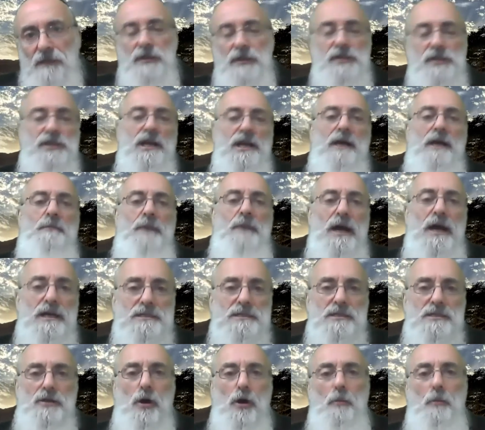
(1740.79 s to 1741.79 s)
The Hashem
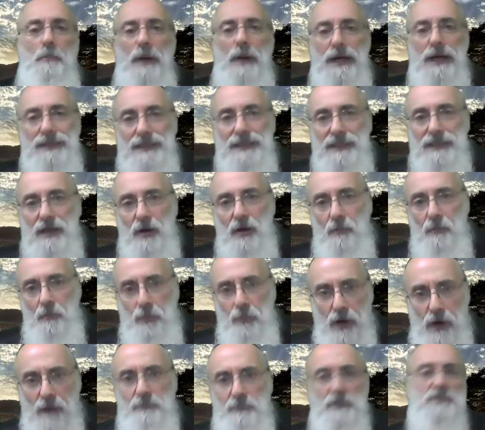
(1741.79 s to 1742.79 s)
has no bodily
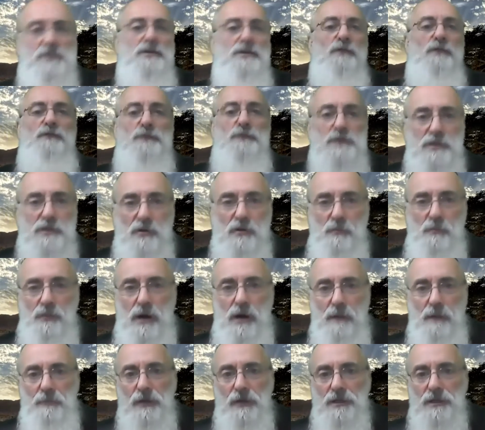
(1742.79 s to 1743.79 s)
properties, no physical
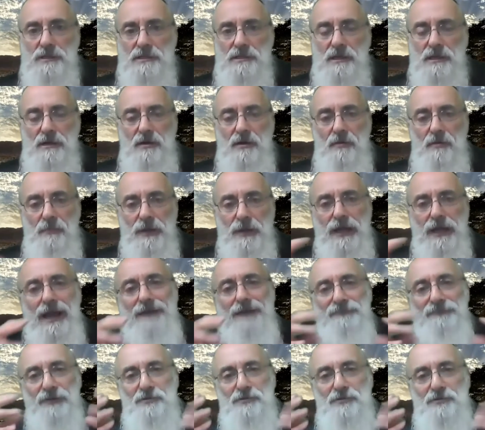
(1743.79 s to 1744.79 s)
properties, but
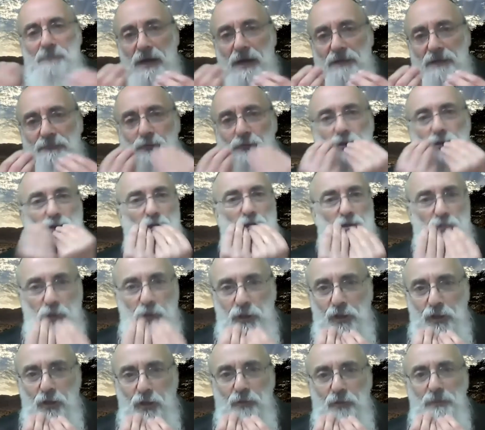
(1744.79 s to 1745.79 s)
have to use metaphors because
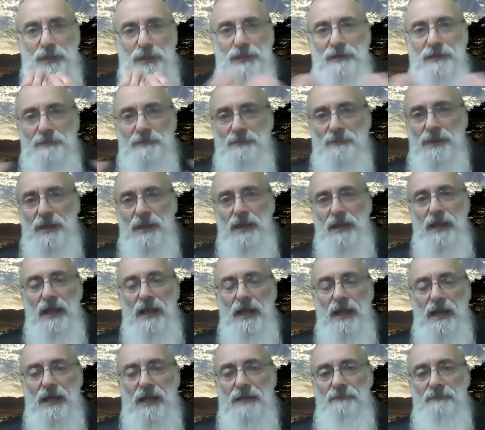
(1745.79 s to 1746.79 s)
we're human.
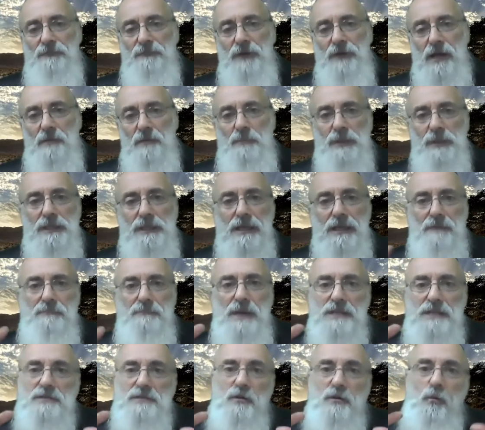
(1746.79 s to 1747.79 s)
And fine, but
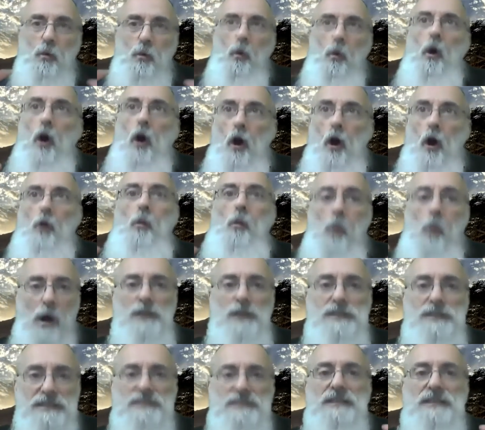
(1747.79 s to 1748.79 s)
that's
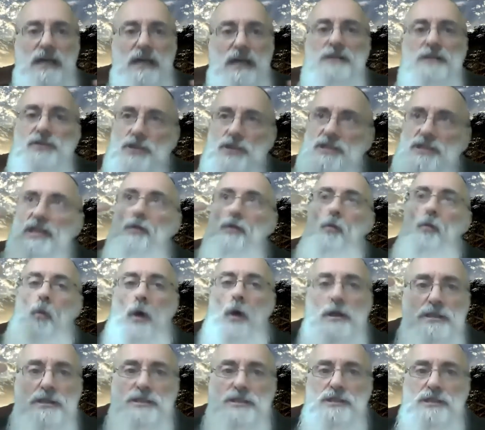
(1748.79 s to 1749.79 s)
one sun, just like
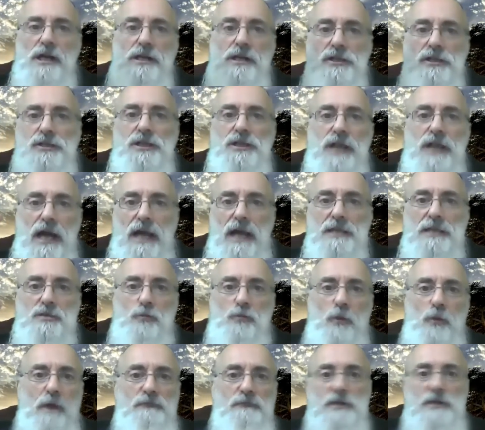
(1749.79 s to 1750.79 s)
one sun shines.
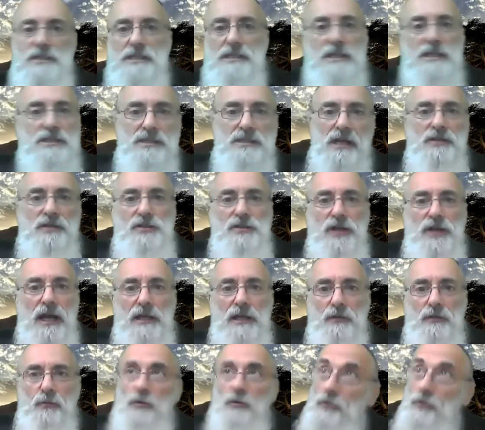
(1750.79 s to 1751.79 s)
Wherever you see sunshine
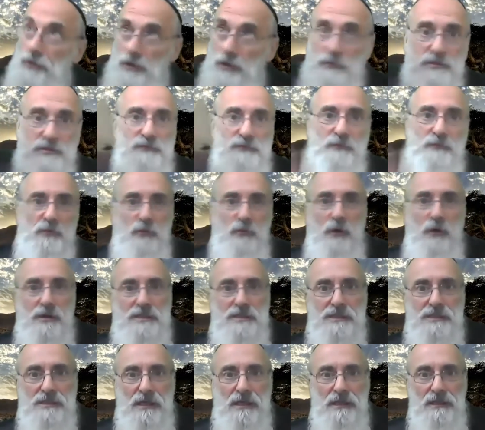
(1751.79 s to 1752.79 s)
in the world, you know it's from the one
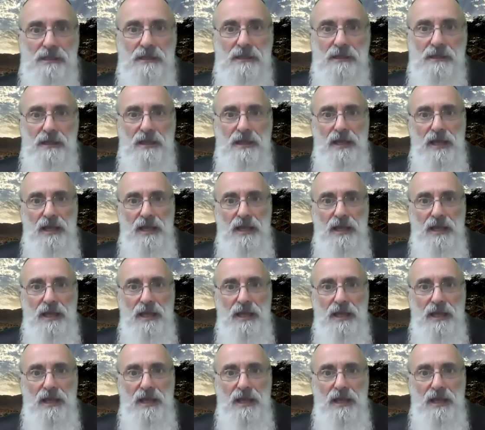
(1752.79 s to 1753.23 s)
sun.